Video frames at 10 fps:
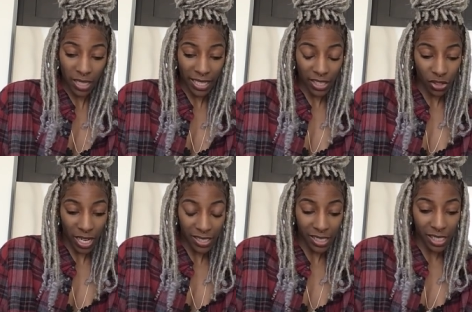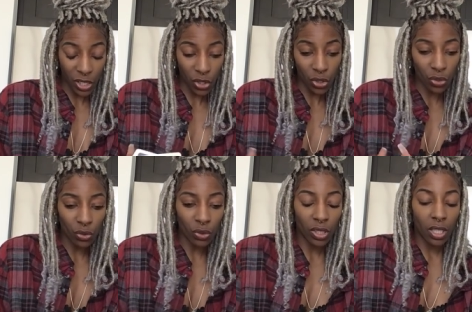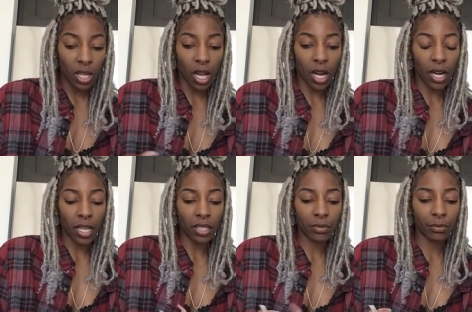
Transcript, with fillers: Like I tried to tell you. All right.